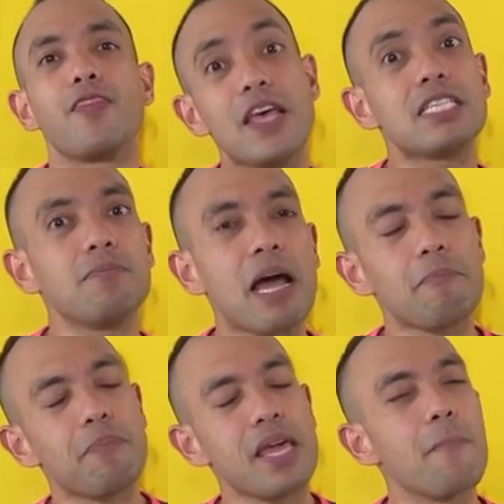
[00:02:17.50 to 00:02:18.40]
This
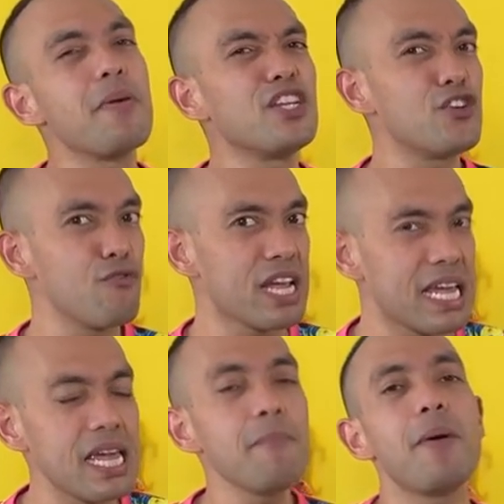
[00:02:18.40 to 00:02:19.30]
might be a bit
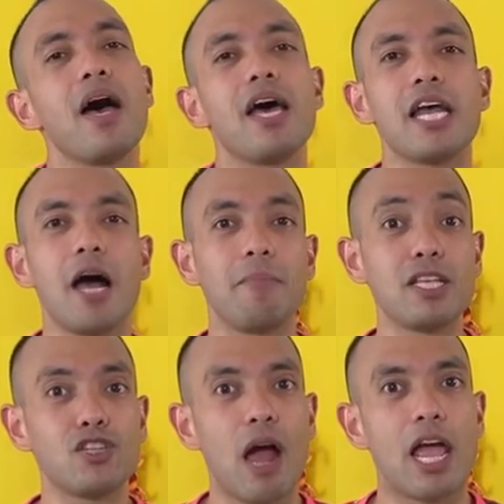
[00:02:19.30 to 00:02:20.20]
tricky, but um,
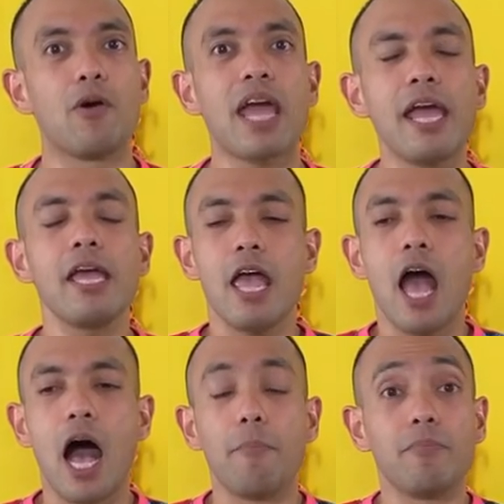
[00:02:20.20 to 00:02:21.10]
let's try, okay?
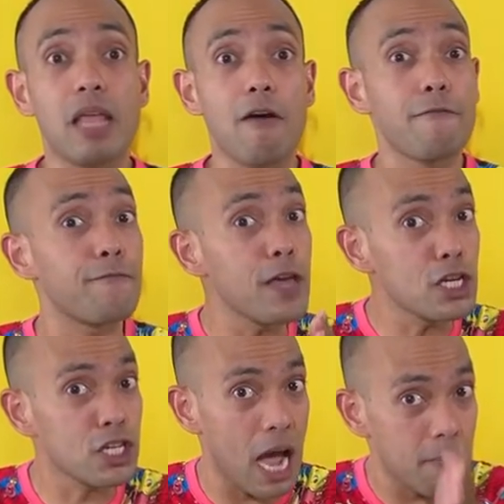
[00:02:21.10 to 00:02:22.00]
Um, now,
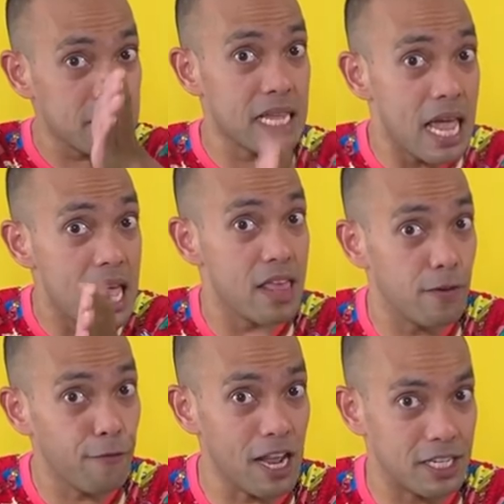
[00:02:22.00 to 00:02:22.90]
fish comes in the
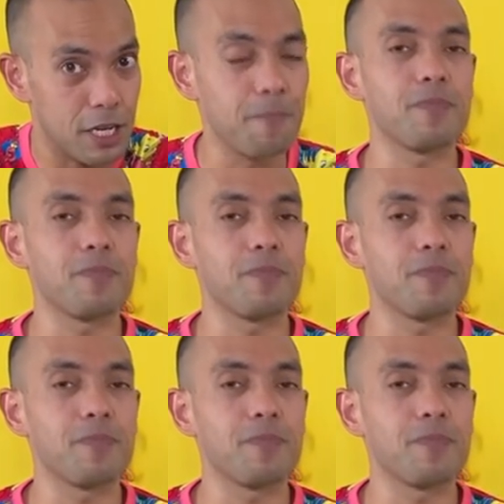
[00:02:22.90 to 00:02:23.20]
front.